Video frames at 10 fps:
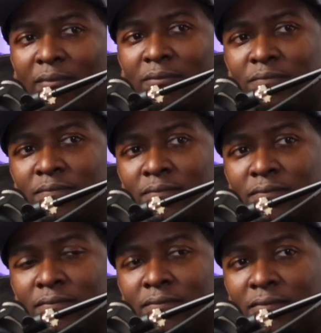people be
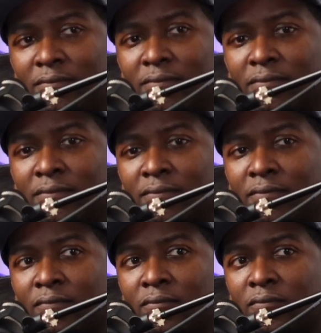lying on that
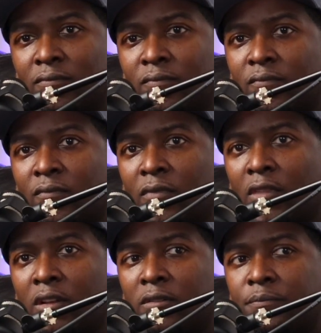level, but an
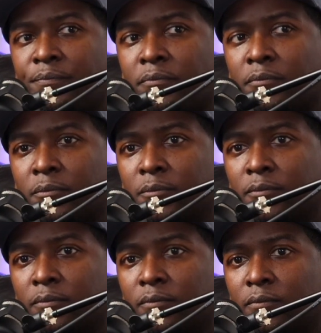ongoing
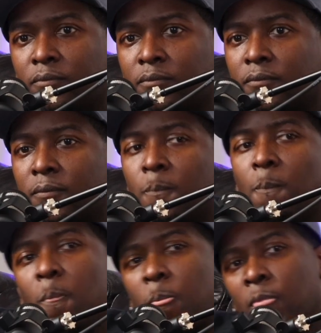thing is something,
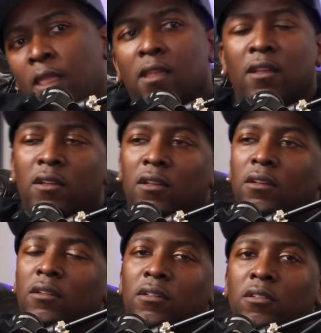hey, you had more
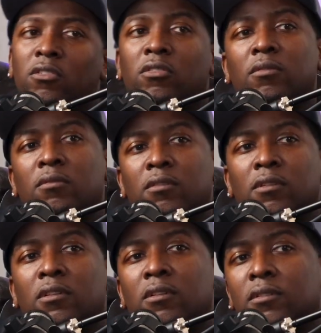than enough time to be
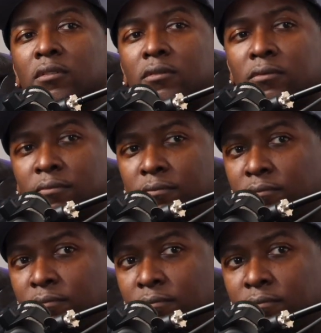like,
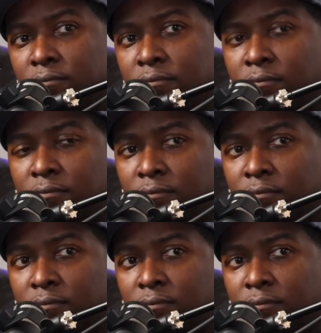yo, so when's your
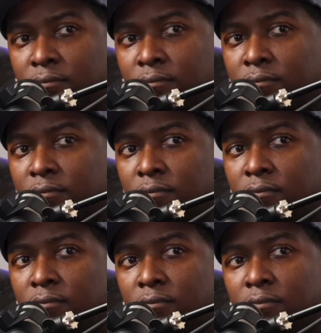birthday?
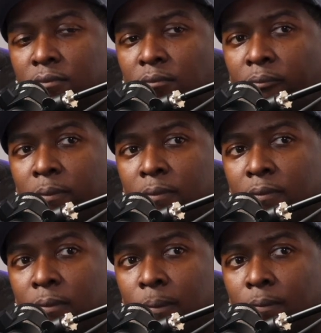Year of what?
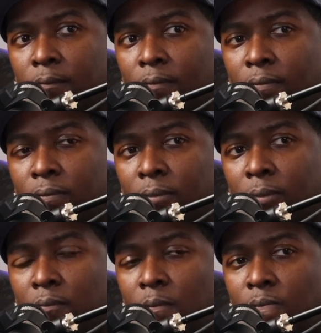Yeah,
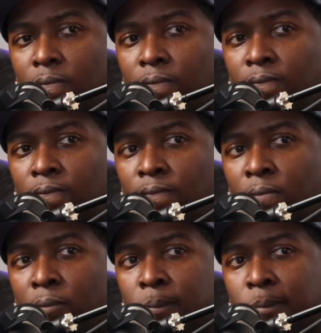I'm the year of the
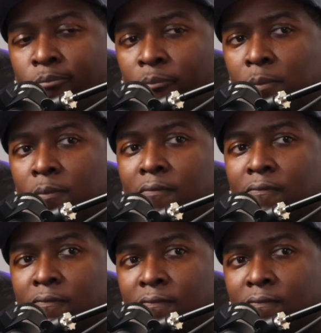dog. What are you?